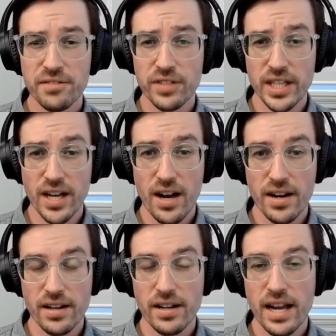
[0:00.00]
of
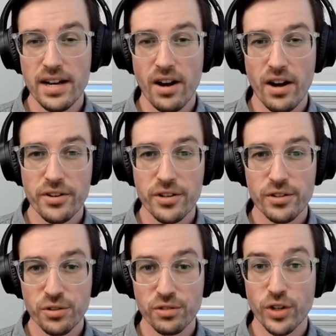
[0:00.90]
guyana and
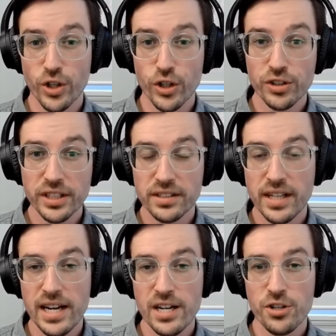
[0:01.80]
other sort of early
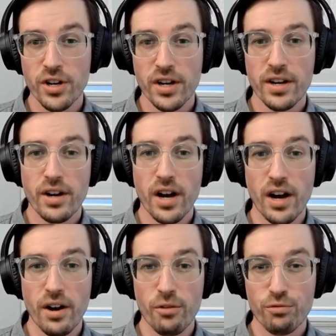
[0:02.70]
stage
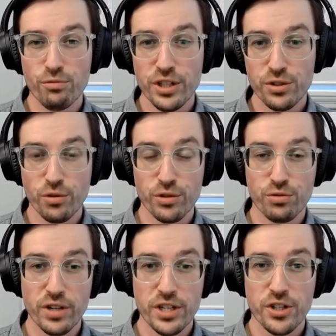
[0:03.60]
uh,
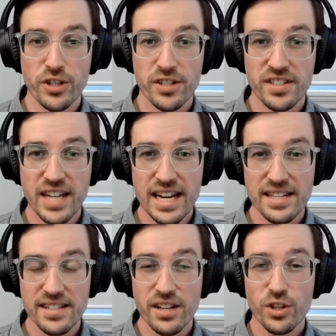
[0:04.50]
resource rich
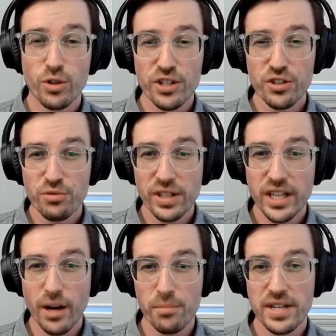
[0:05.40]
states the question really
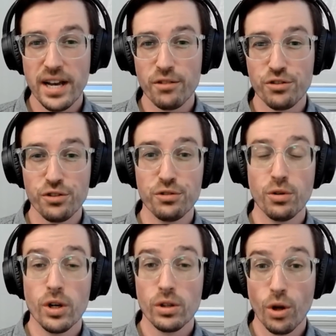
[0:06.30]
comes down
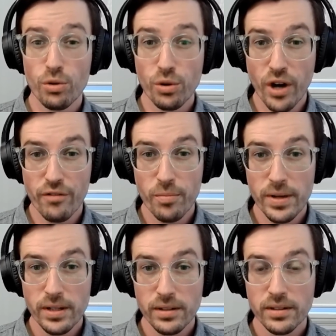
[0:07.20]
to local government